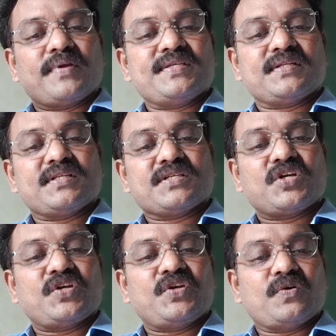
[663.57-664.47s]
the
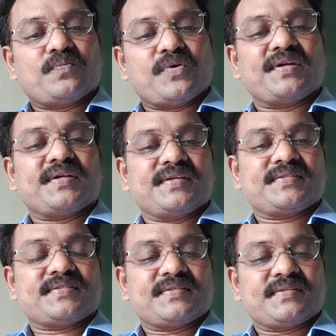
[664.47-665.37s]
study of
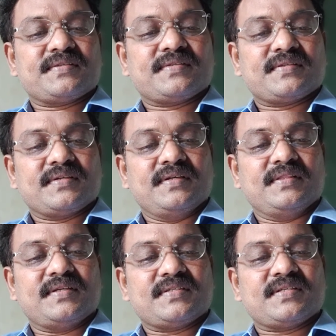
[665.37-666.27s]
politics. In
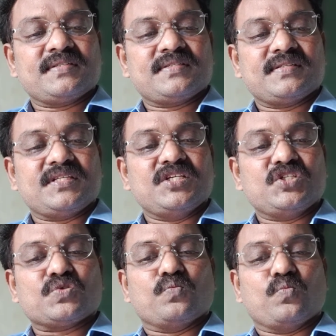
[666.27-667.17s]
that sense, it is
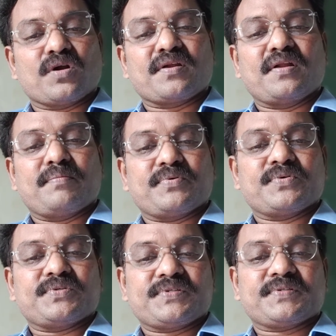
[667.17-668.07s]
modern
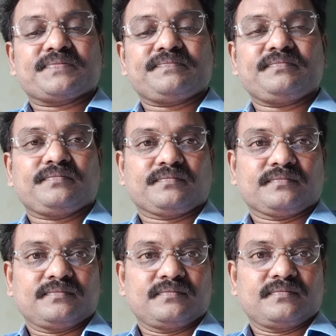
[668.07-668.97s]
approach.
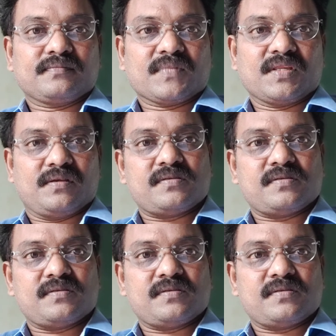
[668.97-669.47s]
Yes.